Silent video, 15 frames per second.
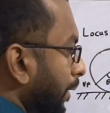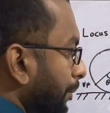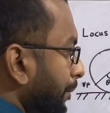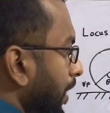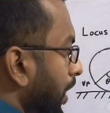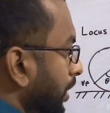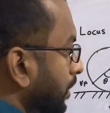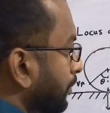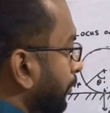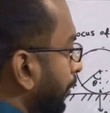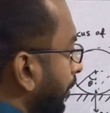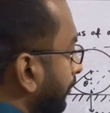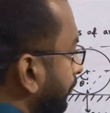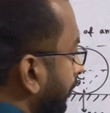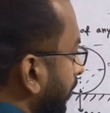come back as a
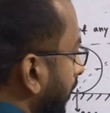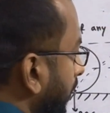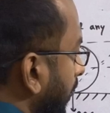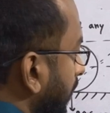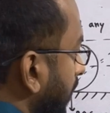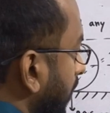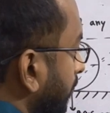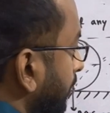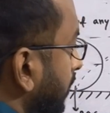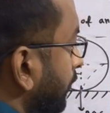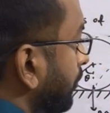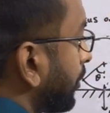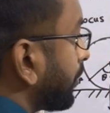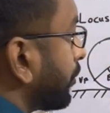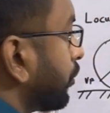point of contact, that time the
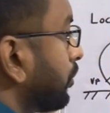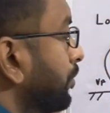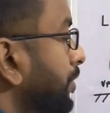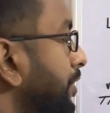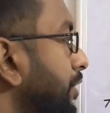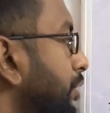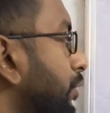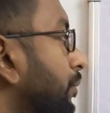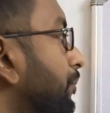velocity will be 0.